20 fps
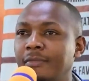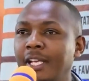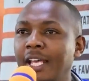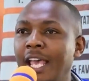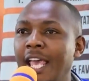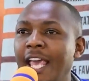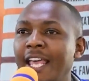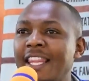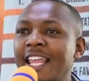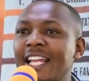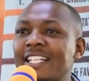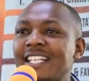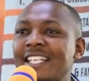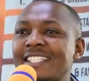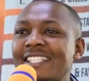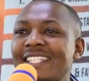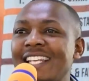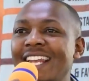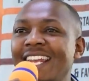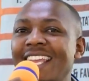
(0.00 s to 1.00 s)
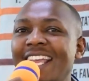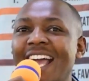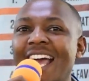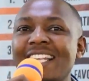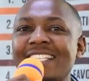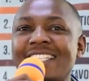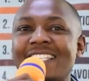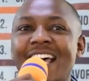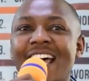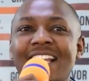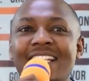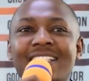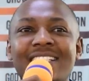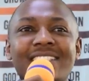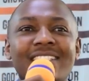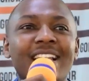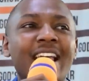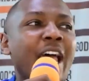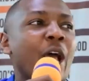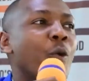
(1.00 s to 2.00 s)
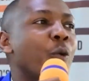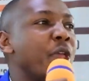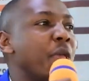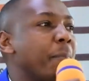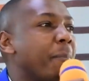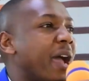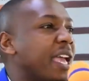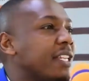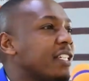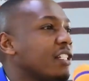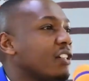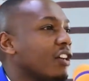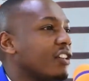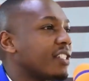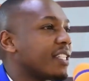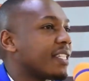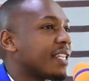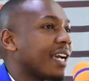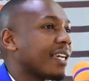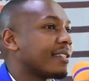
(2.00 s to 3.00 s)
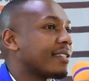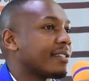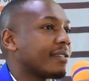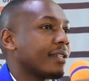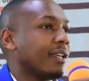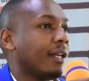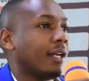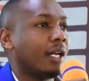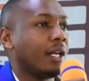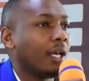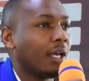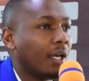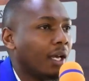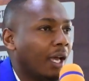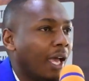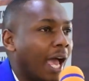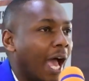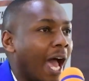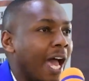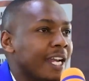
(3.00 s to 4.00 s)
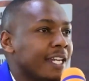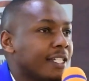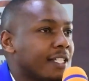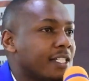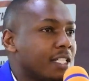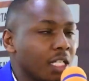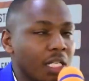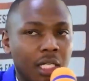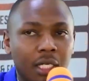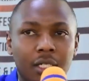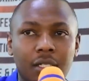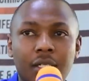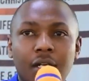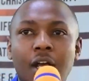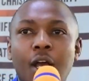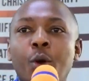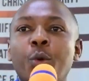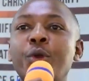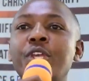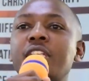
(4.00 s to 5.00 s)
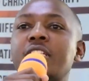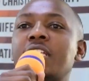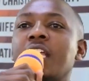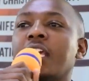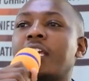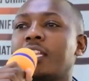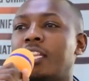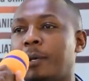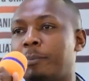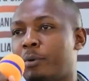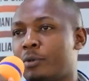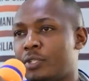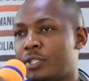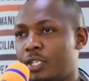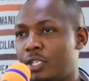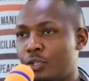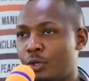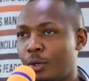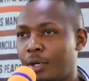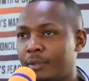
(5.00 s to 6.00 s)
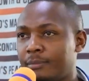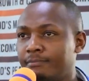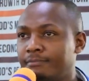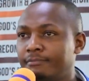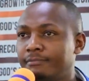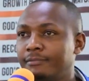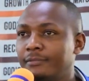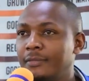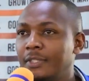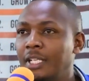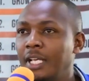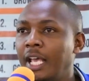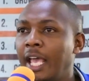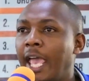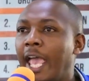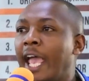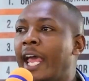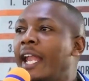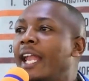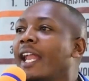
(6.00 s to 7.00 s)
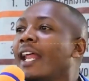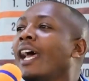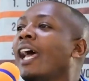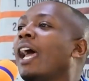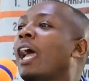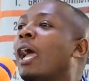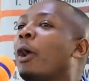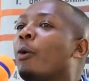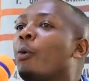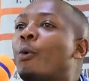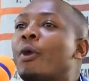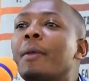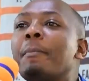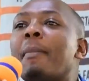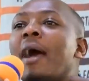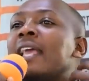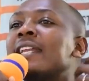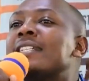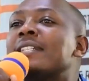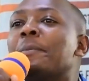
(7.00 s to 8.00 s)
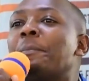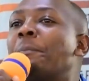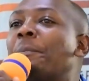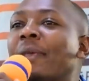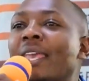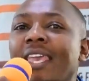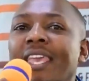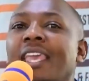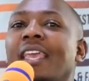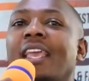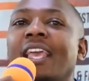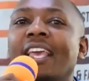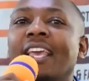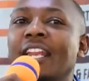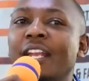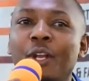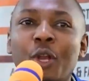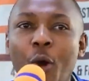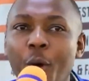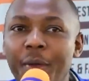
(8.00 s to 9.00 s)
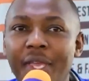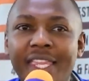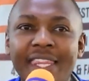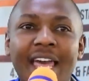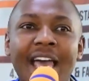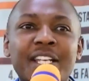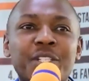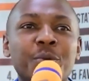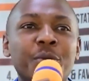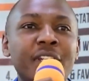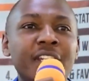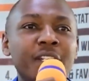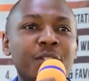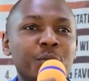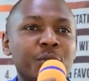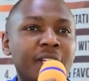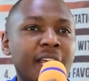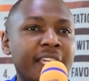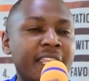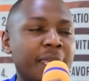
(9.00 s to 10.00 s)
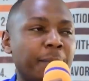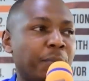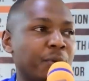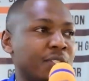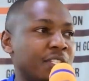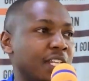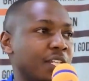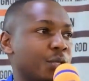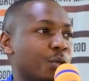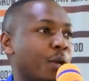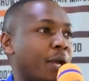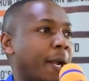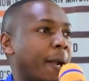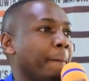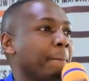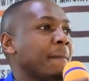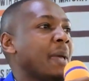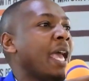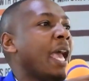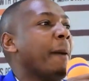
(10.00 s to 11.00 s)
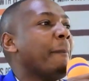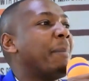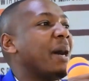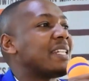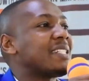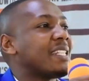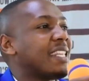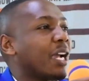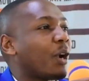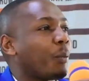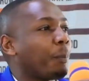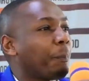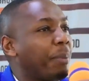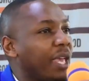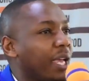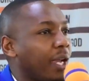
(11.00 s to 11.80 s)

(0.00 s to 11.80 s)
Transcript: That is telling us that we might not succeed until we take the position. And we might be knowing that we need to take the position, but the big